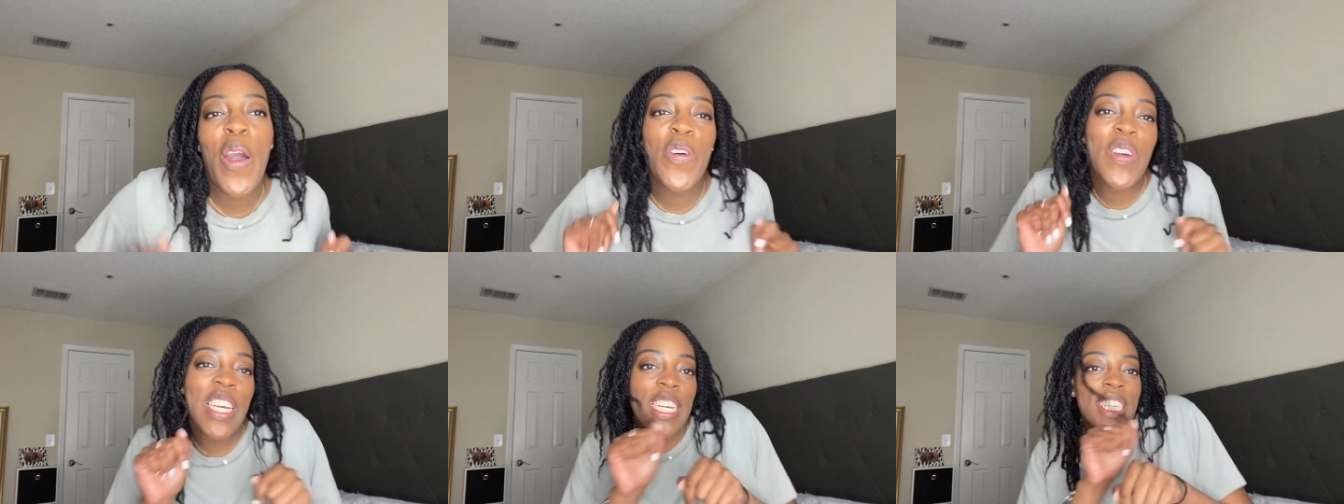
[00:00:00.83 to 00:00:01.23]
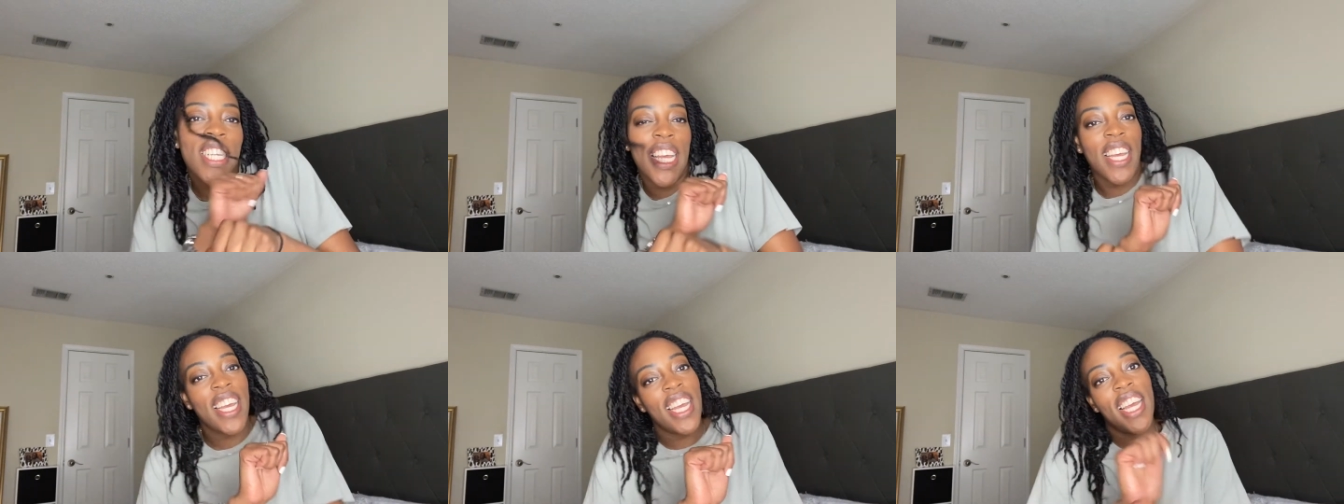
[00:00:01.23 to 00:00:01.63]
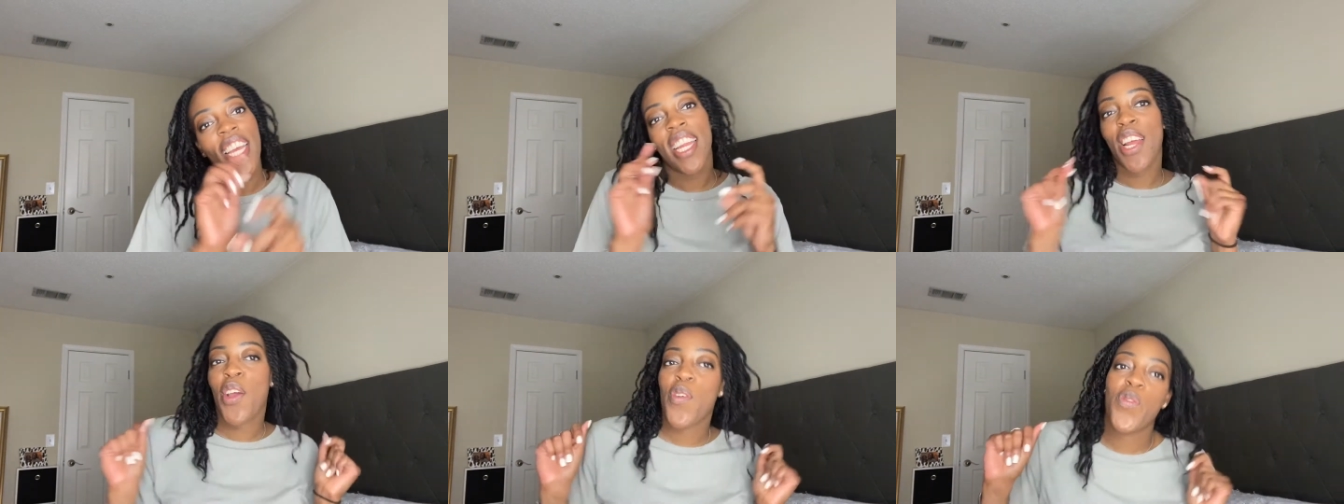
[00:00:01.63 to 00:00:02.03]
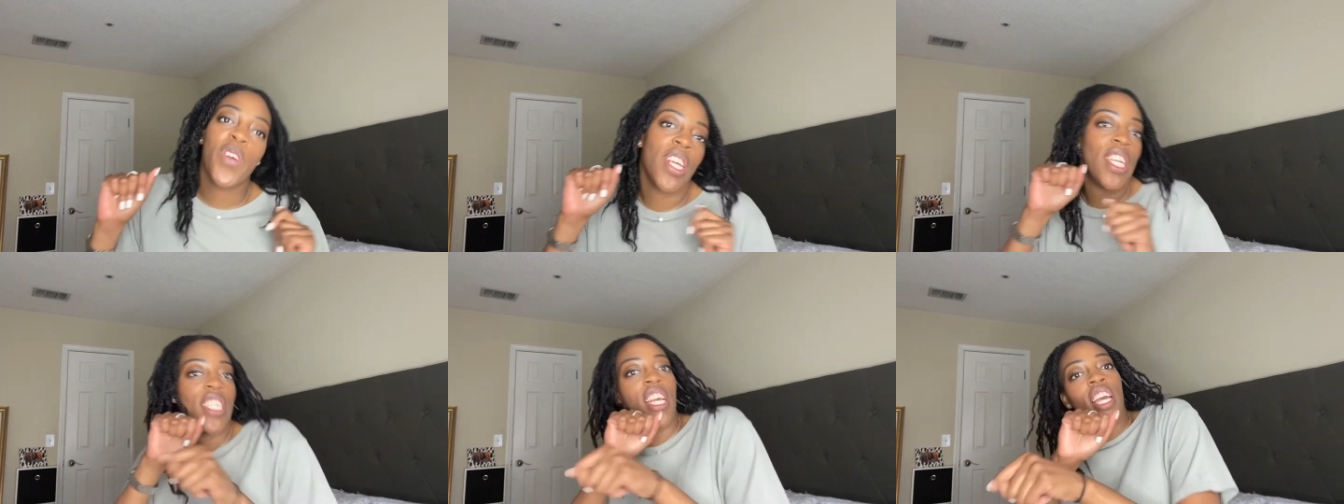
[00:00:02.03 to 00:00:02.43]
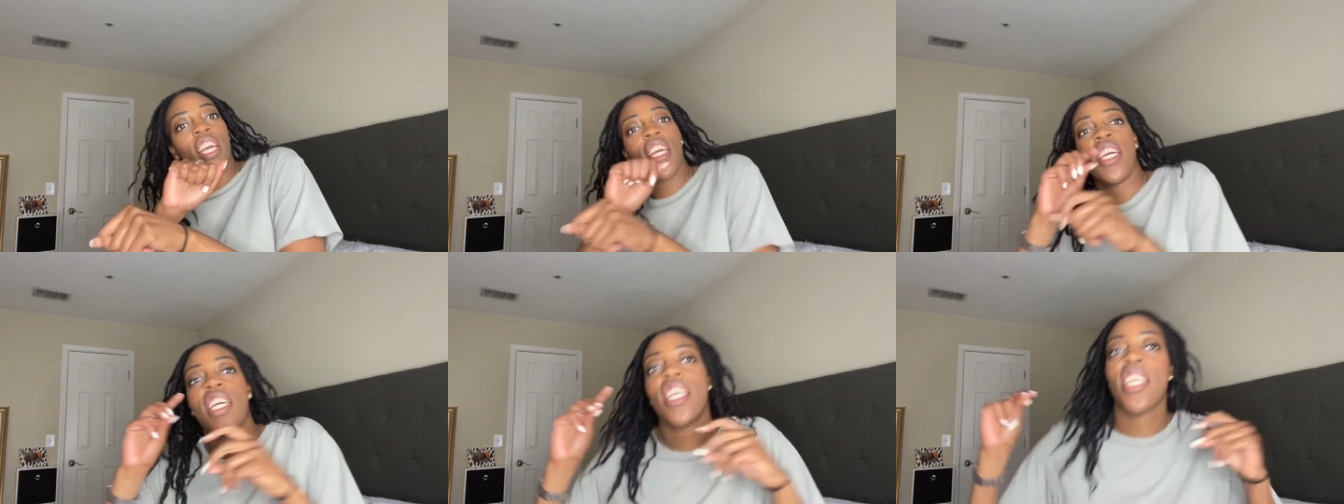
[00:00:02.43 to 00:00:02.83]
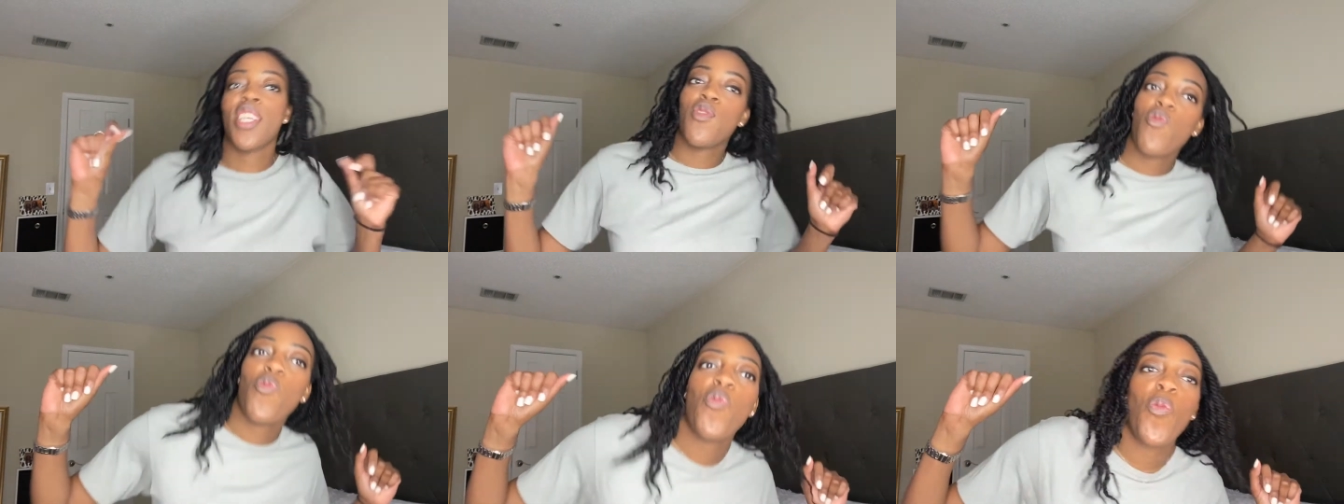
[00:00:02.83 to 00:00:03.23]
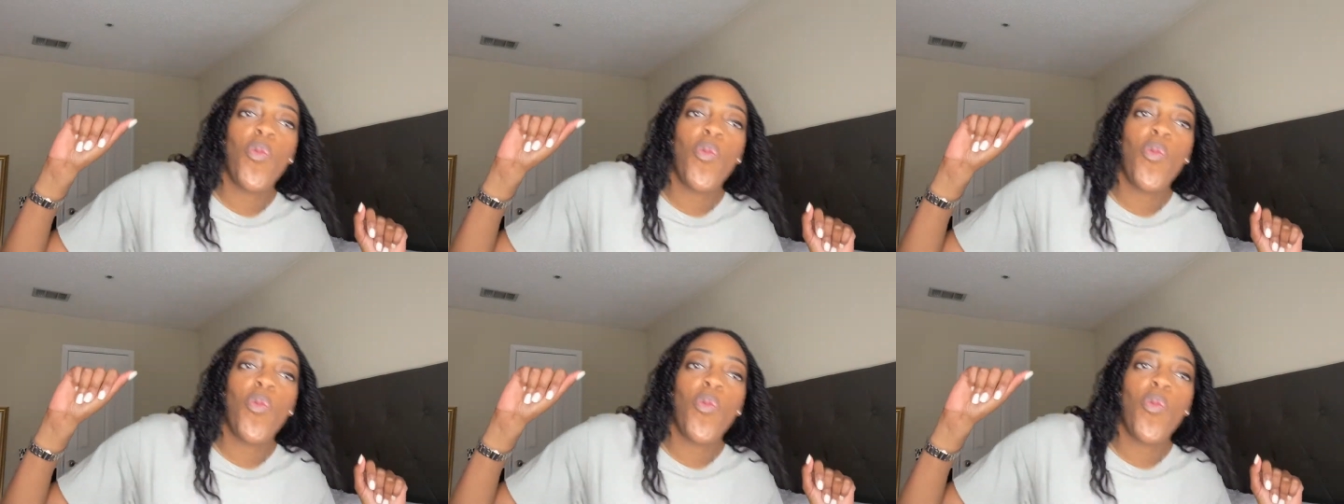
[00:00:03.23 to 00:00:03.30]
We did it. We did it. Mm